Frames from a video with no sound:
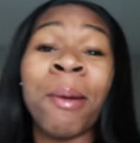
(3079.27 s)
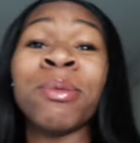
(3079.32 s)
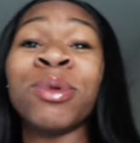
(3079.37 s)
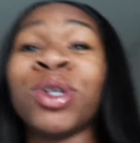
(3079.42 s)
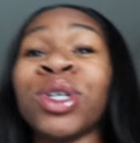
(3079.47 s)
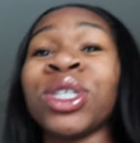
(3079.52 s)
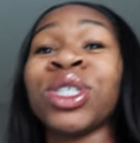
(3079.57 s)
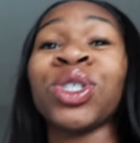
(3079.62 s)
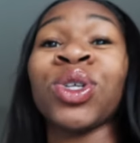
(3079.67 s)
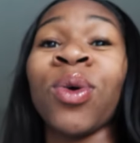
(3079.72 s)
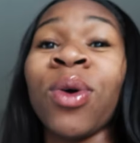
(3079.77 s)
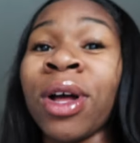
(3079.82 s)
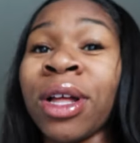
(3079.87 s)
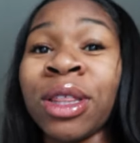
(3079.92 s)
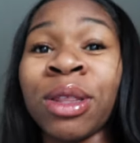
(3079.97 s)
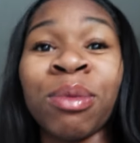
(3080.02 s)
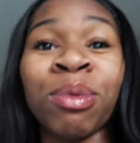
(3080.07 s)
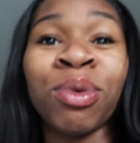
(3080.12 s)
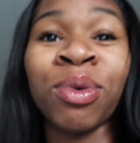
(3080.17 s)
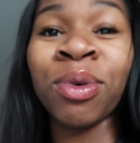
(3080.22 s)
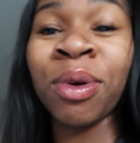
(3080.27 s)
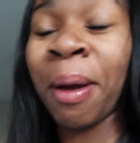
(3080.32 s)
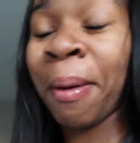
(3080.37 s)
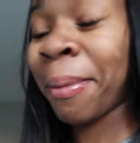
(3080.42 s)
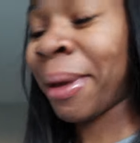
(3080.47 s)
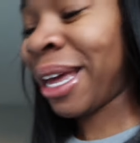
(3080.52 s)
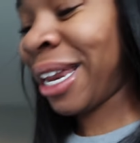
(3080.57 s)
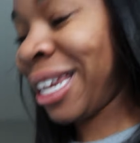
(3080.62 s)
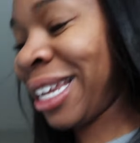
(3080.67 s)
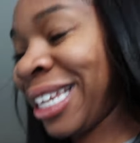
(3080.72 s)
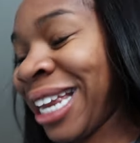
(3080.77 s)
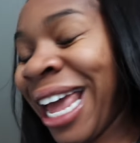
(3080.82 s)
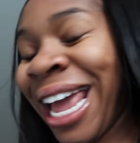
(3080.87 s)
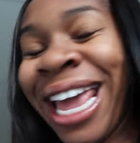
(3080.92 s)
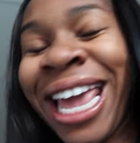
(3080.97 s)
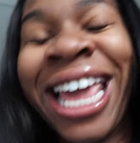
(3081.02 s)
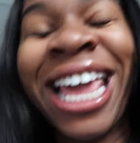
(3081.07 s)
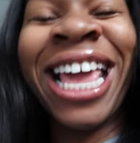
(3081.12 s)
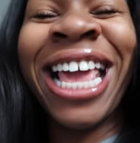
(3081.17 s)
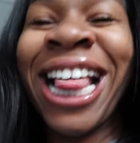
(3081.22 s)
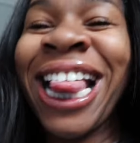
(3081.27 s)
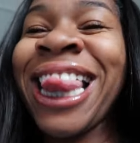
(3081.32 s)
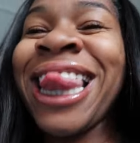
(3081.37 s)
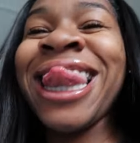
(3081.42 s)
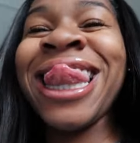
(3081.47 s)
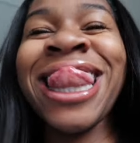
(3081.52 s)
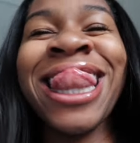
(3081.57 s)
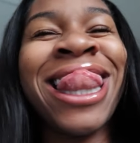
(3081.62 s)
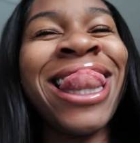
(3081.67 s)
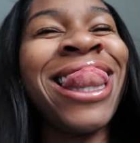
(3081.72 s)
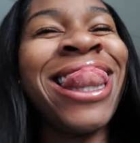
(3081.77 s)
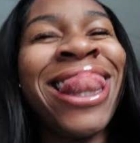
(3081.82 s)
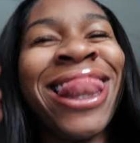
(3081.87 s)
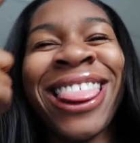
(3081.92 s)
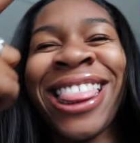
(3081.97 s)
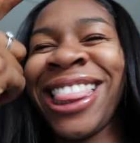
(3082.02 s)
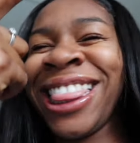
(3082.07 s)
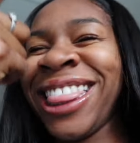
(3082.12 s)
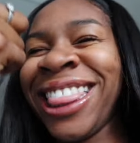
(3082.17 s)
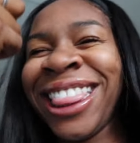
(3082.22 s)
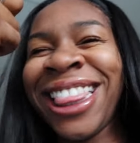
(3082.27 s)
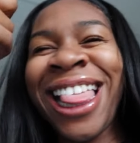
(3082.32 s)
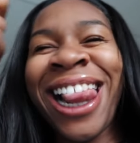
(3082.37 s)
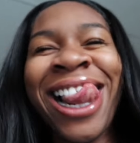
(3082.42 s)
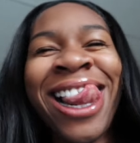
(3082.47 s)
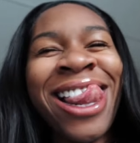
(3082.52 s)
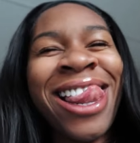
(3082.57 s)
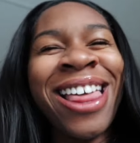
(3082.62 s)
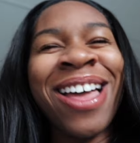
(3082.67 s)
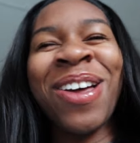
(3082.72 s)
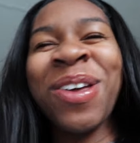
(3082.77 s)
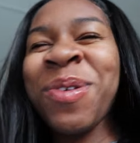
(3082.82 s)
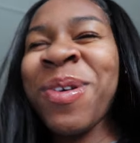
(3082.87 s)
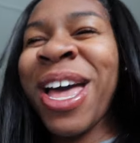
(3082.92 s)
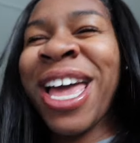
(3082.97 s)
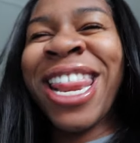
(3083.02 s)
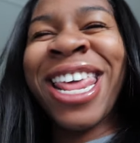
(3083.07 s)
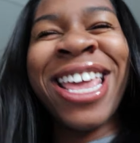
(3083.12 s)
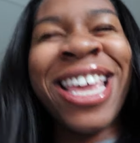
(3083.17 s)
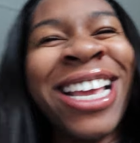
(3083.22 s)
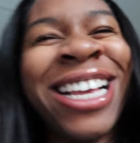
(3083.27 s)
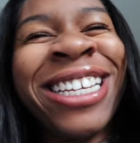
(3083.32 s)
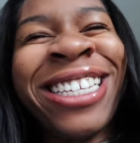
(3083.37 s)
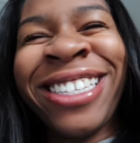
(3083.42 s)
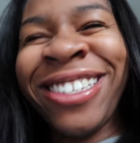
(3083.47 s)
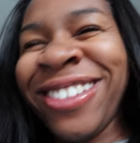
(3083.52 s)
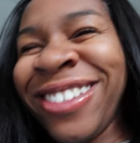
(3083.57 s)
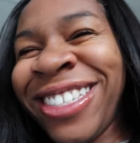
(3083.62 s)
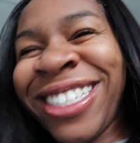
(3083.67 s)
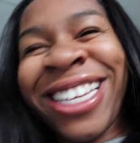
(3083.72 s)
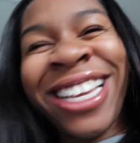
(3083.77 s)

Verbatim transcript: I'm just so comfortable. I'm about to like, I'm about to get some